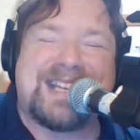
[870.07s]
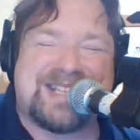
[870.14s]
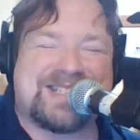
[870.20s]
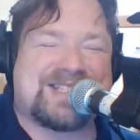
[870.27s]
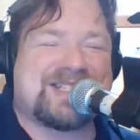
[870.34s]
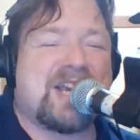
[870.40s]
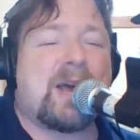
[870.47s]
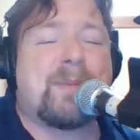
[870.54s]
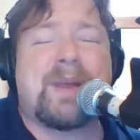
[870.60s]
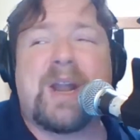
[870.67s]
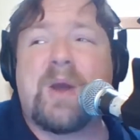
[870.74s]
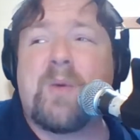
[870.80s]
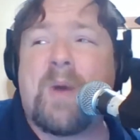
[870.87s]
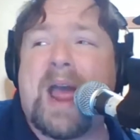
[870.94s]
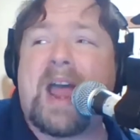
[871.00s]

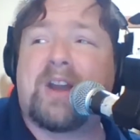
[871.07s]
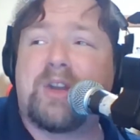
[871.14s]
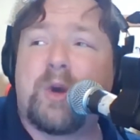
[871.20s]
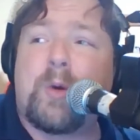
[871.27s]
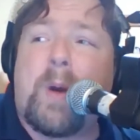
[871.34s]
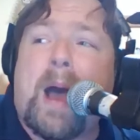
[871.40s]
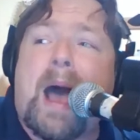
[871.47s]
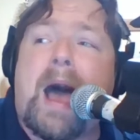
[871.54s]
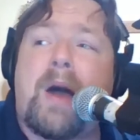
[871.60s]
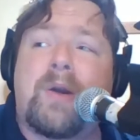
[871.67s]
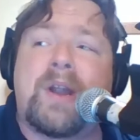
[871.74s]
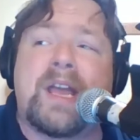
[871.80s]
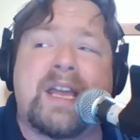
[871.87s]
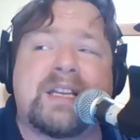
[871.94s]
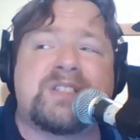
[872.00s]
determining where you are
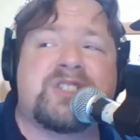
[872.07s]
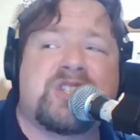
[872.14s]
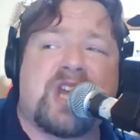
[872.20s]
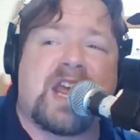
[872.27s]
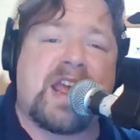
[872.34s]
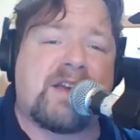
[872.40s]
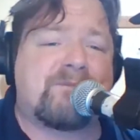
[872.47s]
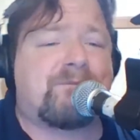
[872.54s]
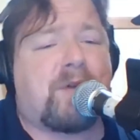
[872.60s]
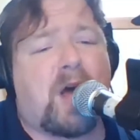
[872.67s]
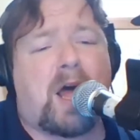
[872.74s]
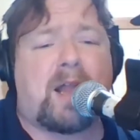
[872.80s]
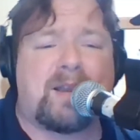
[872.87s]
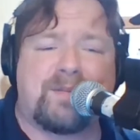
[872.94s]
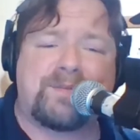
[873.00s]
in a sink
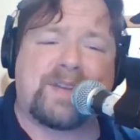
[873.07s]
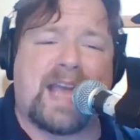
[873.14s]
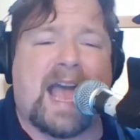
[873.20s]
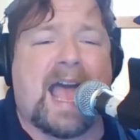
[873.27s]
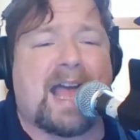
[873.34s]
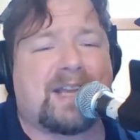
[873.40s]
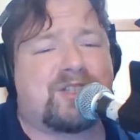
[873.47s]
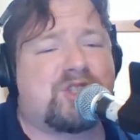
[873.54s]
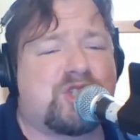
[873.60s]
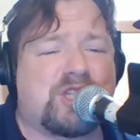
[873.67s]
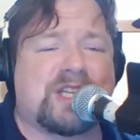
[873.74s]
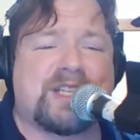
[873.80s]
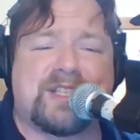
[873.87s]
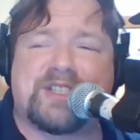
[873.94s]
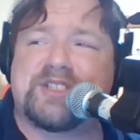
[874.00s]
full of
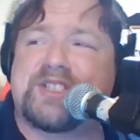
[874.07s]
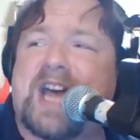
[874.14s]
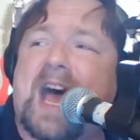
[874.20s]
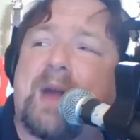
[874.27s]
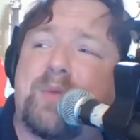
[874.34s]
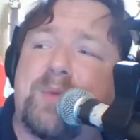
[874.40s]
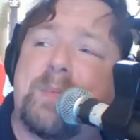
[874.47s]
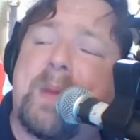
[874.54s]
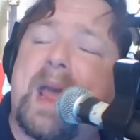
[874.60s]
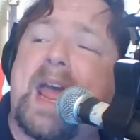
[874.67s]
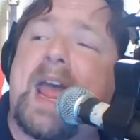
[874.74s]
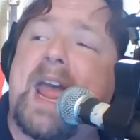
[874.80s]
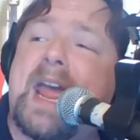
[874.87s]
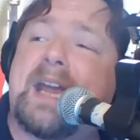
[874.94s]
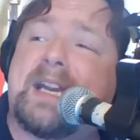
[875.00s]
Ganges I'd
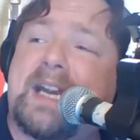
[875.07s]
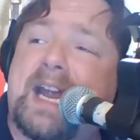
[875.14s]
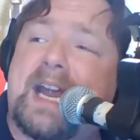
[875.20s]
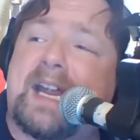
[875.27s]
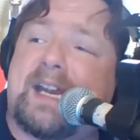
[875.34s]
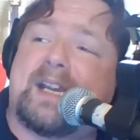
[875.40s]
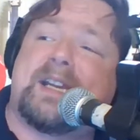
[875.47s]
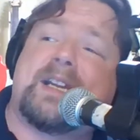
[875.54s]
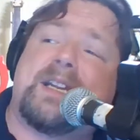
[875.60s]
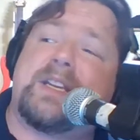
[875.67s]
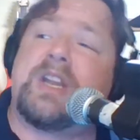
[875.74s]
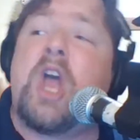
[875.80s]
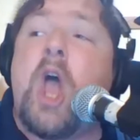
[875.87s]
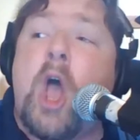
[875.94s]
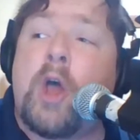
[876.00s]

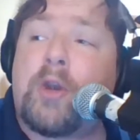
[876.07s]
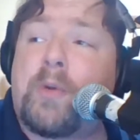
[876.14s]
remain.